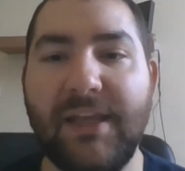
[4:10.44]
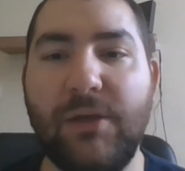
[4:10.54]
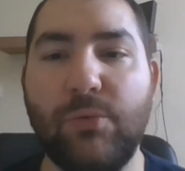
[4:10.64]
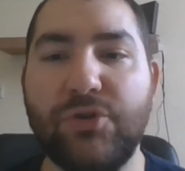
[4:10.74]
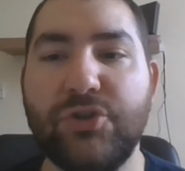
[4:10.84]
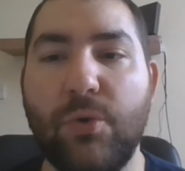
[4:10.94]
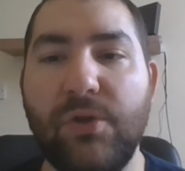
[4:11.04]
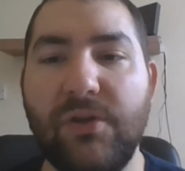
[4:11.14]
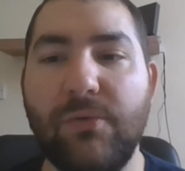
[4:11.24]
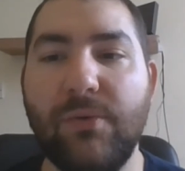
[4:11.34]
He will show
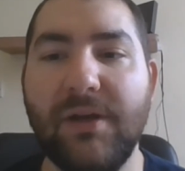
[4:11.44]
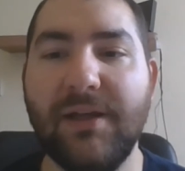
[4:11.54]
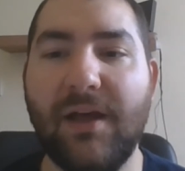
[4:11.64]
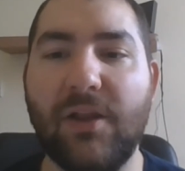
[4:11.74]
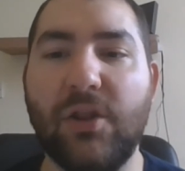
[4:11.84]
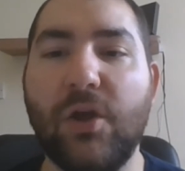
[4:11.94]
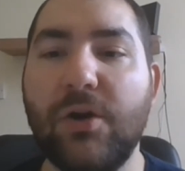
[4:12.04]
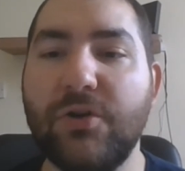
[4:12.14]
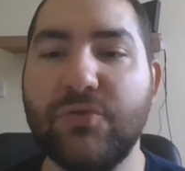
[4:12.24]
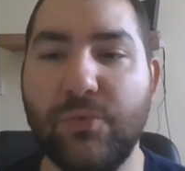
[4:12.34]
you a
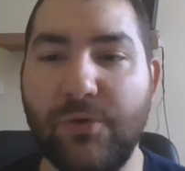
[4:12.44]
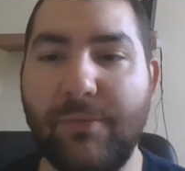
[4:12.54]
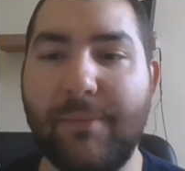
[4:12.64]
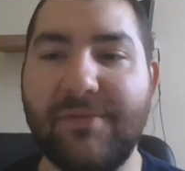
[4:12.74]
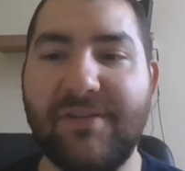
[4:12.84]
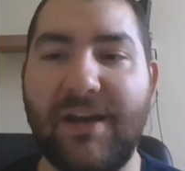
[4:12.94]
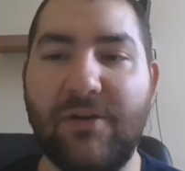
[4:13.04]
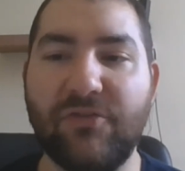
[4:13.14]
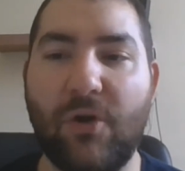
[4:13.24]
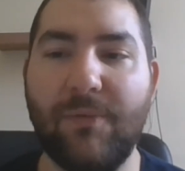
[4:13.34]
large room
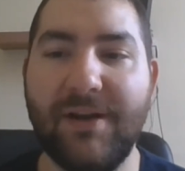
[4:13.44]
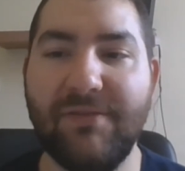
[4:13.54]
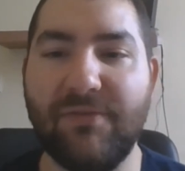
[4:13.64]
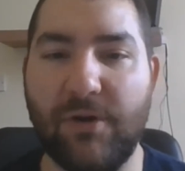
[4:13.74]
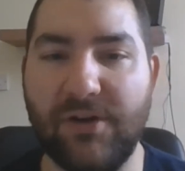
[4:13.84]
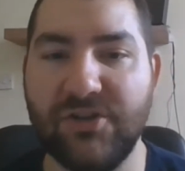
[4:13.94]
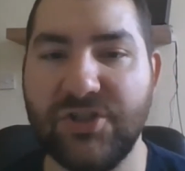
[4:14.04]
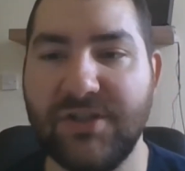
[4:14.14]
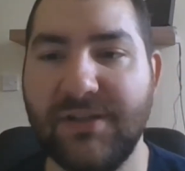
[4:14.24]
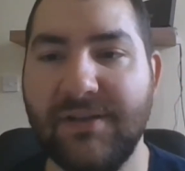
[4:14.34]
upstairs, already
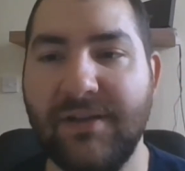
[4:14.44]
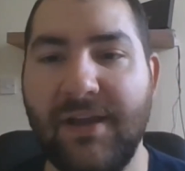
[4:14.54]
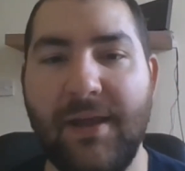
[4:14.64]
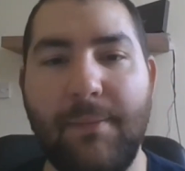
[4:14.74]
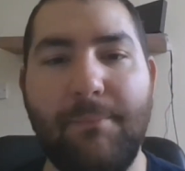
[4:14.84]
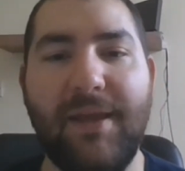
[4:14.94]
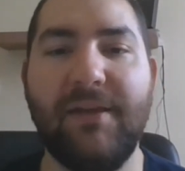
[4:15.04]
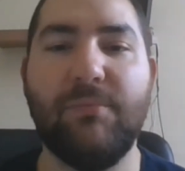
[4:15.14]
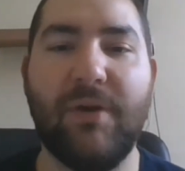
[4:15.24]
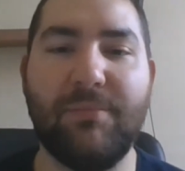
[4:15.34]
furnished.
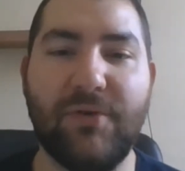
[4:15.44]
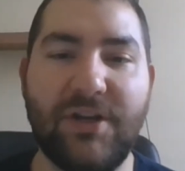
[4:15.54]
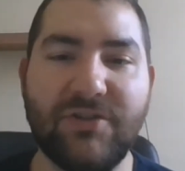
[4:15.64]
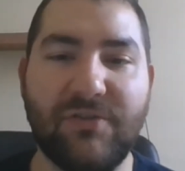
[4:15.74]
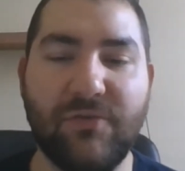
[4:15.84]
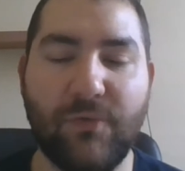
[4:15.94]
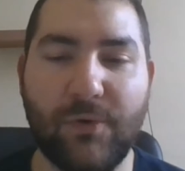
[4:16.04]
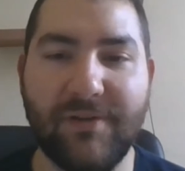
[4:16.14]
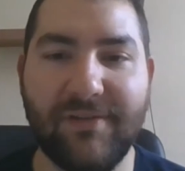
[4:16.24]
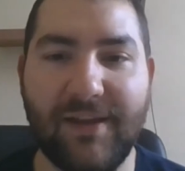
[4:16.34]
Make preparations
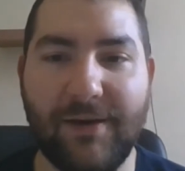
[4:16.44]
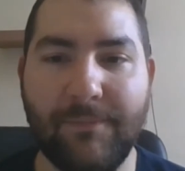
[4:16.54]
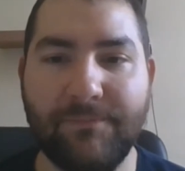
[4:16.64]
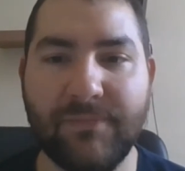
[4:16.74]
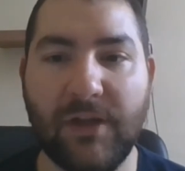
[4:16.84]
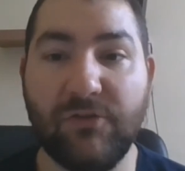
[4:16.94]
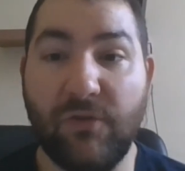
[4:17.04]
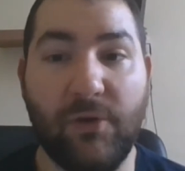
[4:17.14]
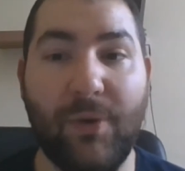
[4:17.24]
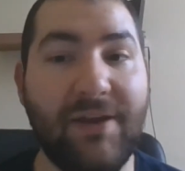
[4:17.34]
for us there." So
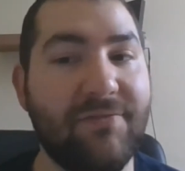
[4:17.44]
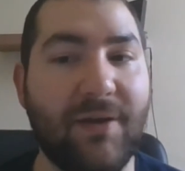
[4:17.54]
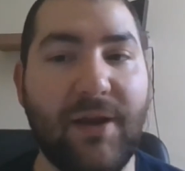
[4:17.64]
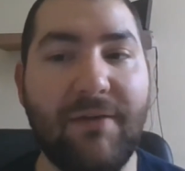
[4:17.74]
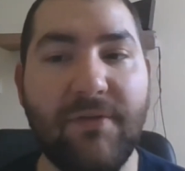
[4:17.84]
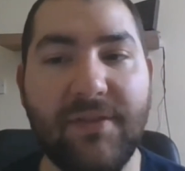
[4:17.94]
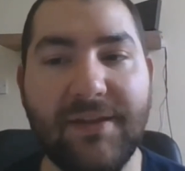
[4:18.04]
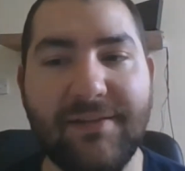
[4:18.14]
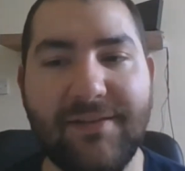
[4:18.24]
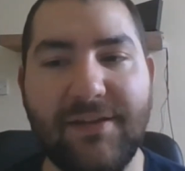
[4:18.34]
they went and found
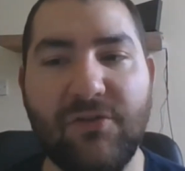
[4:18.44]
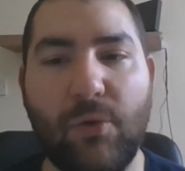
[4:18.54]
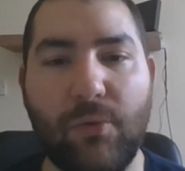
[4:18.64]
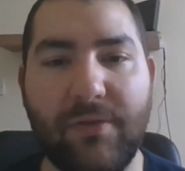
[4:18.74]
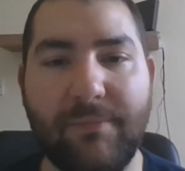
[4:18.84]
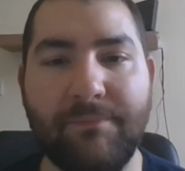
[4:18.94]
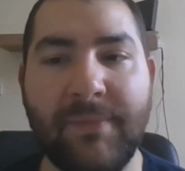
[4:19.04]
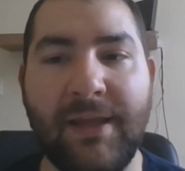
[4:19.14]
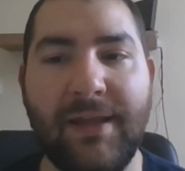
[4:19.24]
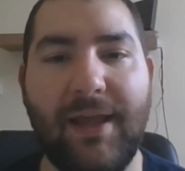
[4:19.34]
everything as he had told them,
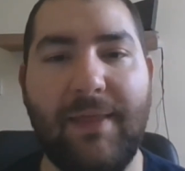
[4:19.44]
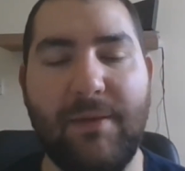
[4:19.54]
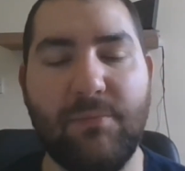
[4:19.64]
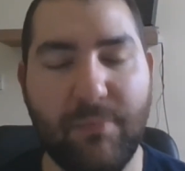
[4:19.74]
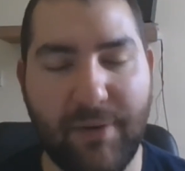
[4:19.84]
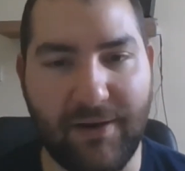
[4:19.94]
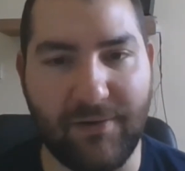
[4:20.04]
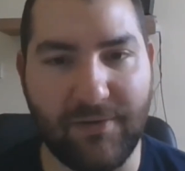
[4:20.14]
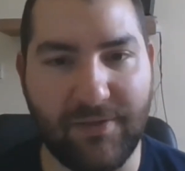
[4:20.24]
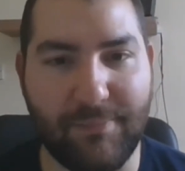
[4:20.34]
and they
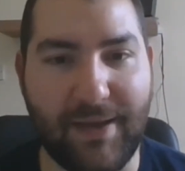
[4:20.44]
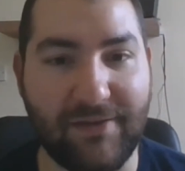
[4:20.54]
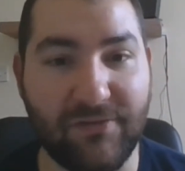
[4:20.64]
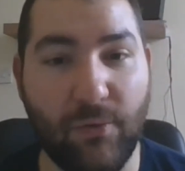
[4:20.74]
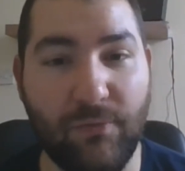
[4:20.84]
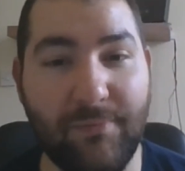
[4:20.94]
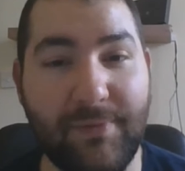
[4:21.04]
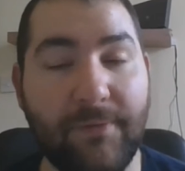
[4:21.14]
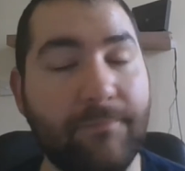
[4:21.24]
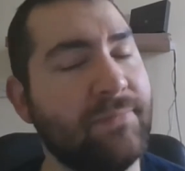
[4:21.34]
prepared the Passover
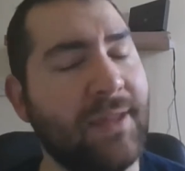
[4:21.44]
meal.